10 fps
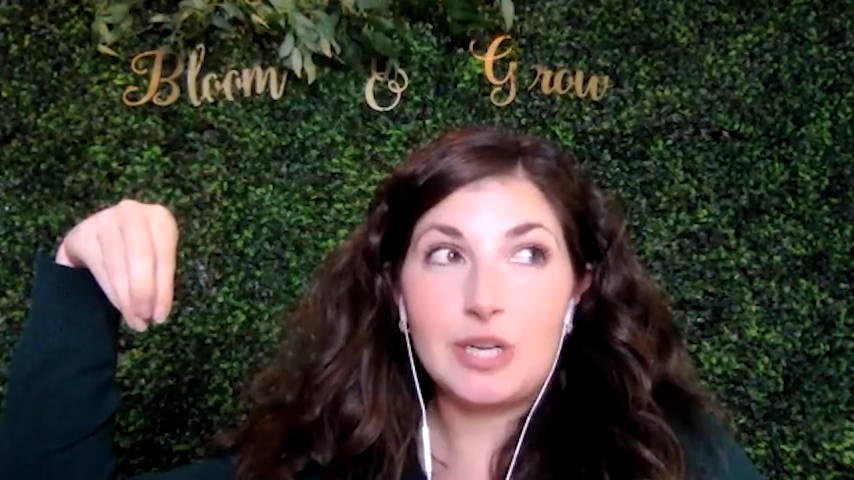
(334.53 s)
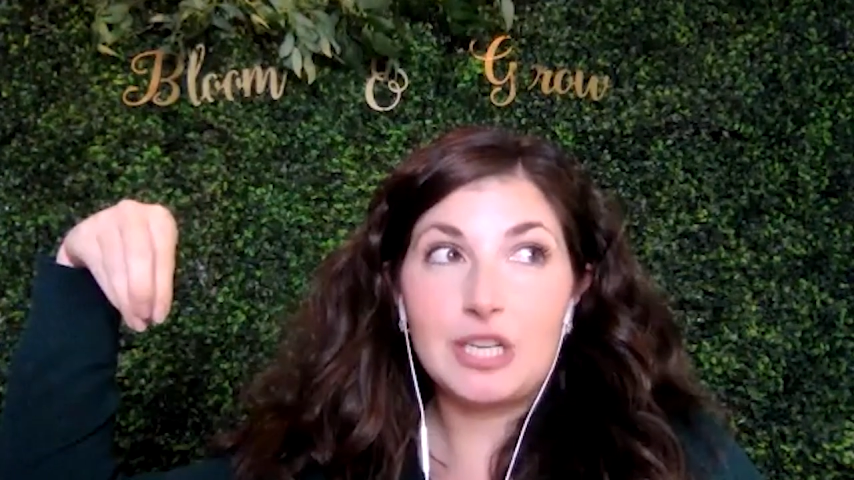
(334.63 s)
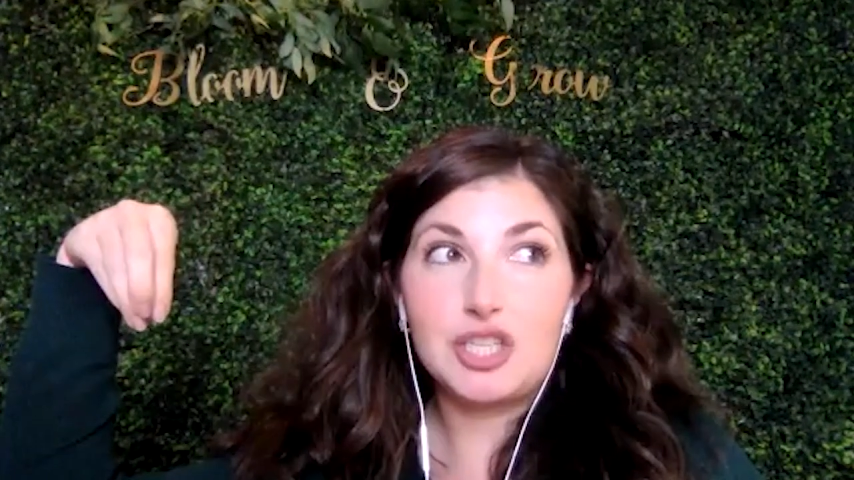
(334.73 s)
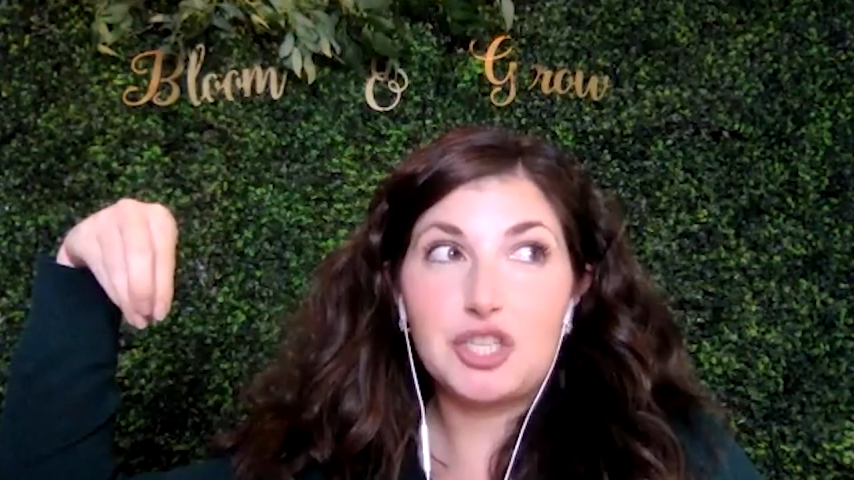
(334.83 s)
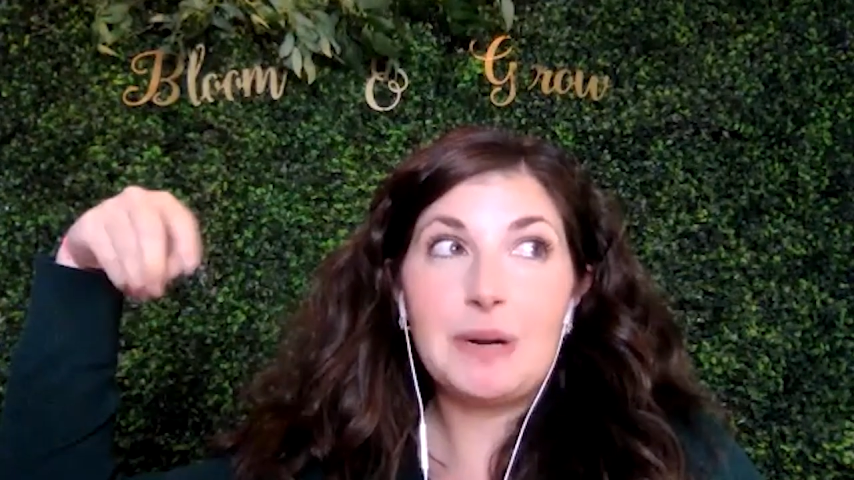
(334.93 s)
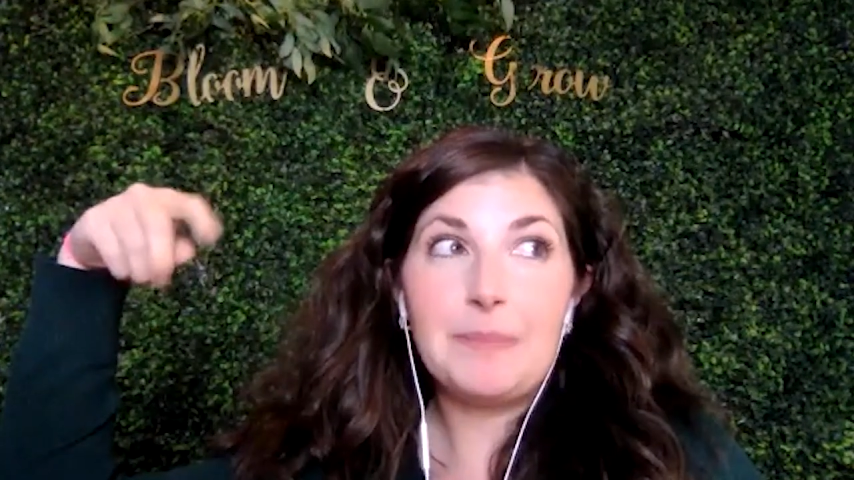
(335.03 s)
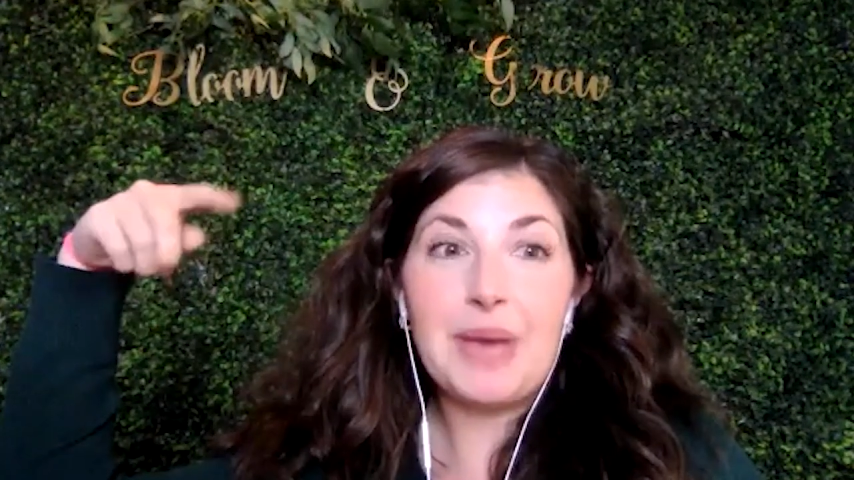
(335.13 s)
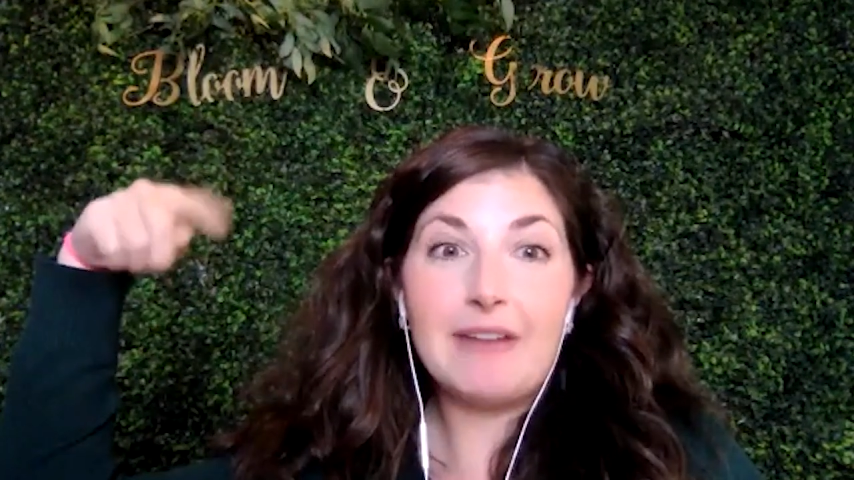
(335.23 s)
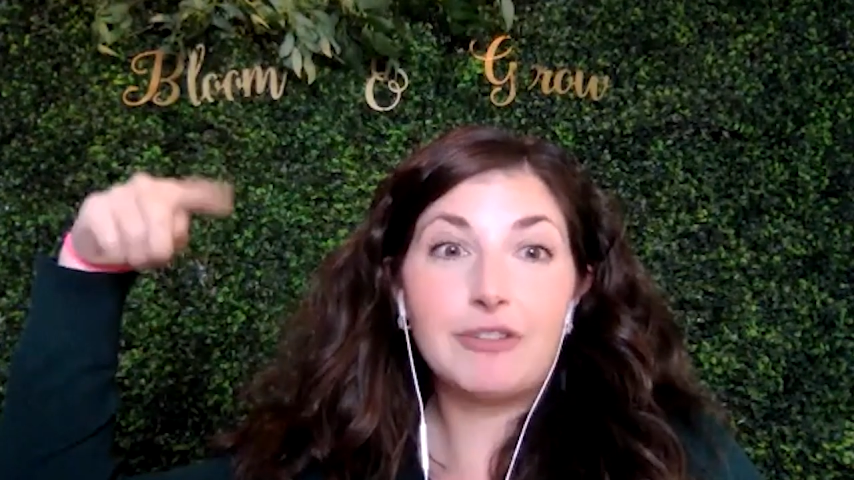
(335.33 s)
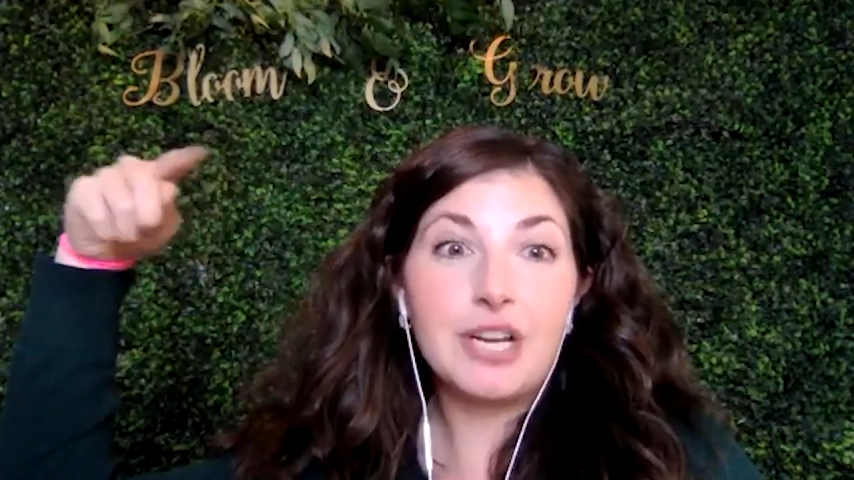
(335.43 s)
We're going to show up
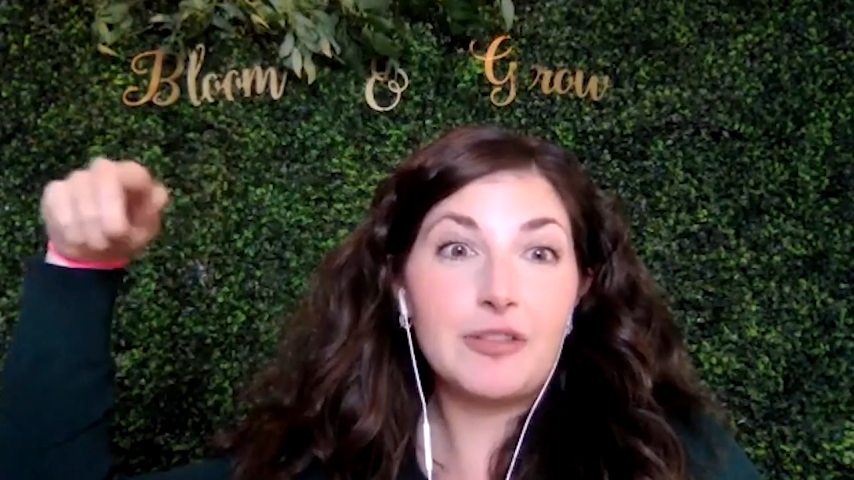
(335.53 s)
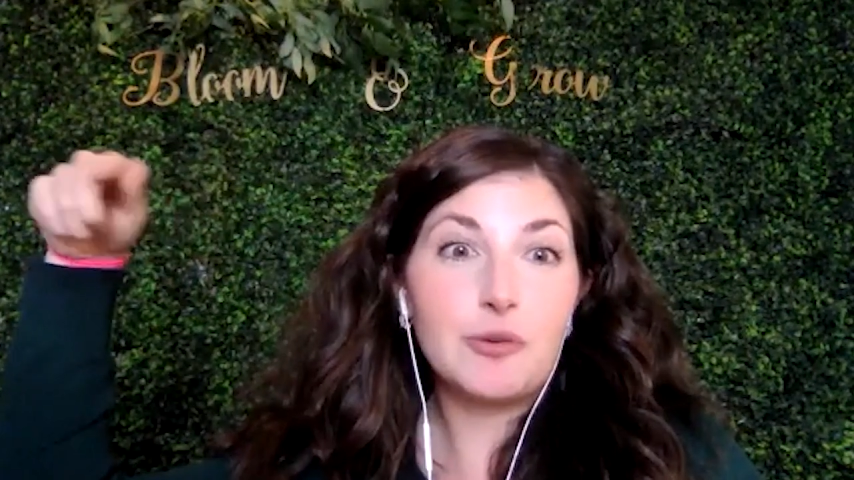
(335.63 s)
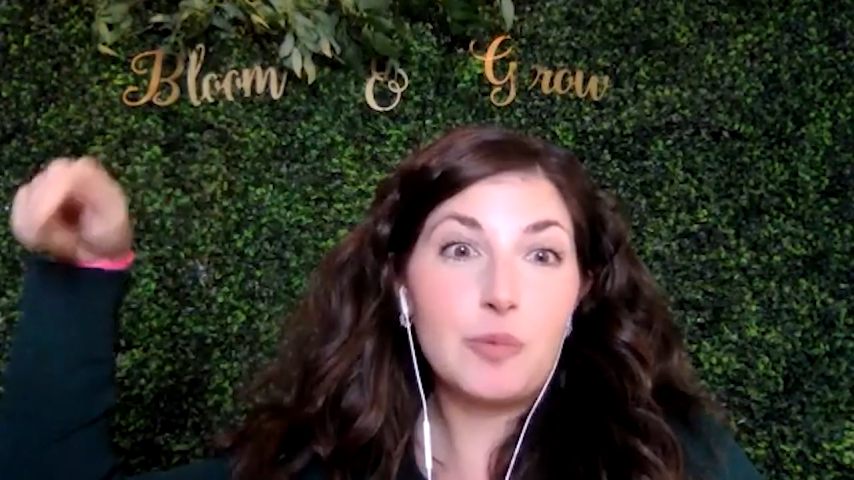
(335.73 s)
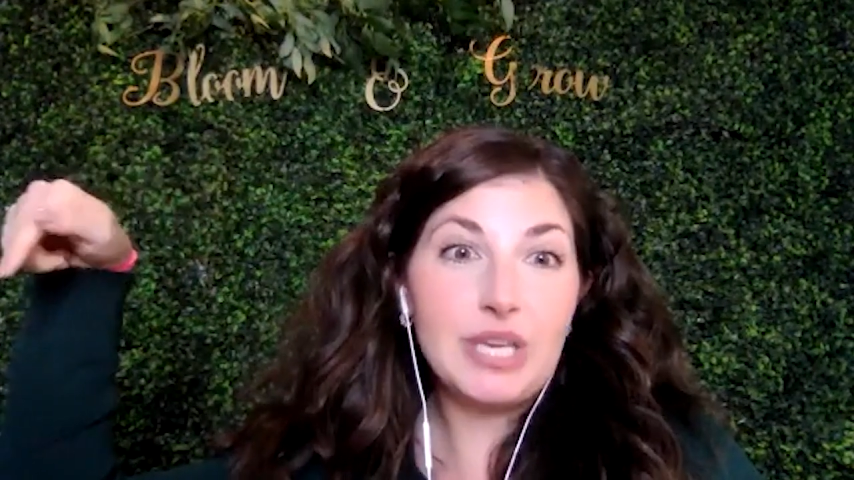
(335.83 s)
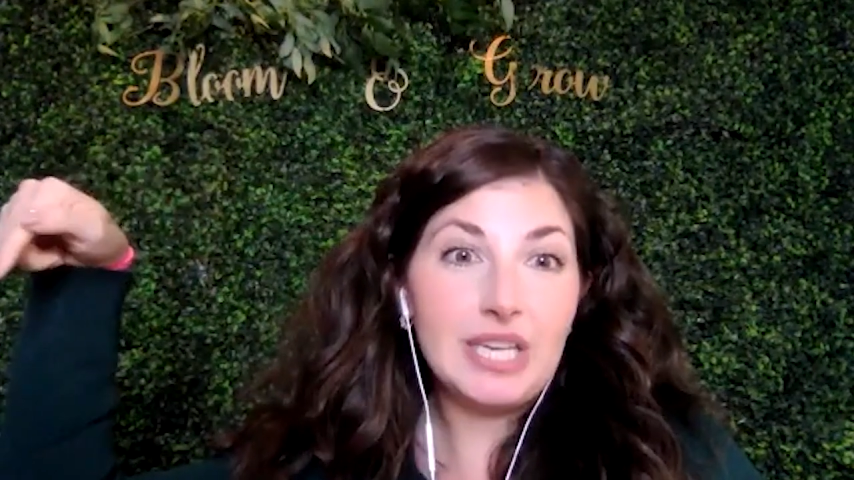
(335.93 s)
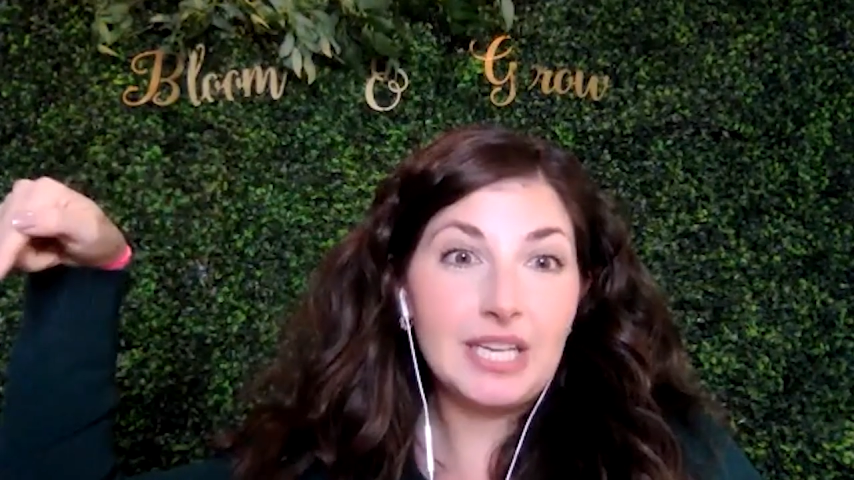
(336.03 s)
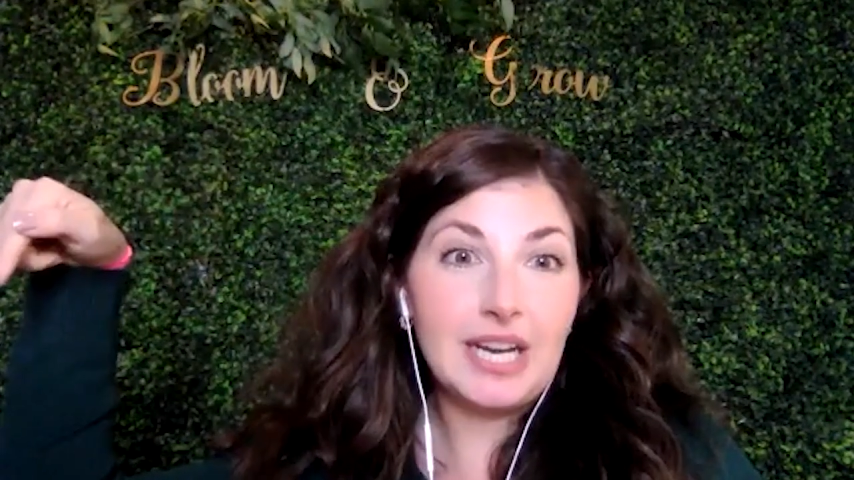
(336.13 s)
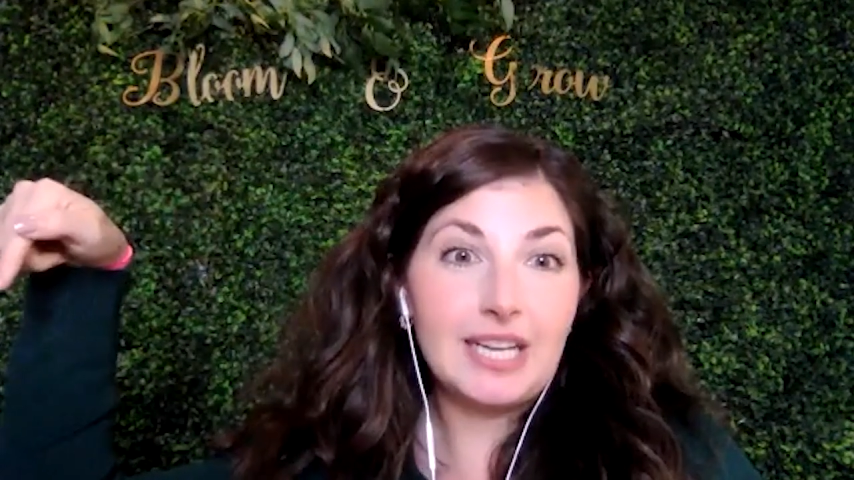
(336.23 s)
every other week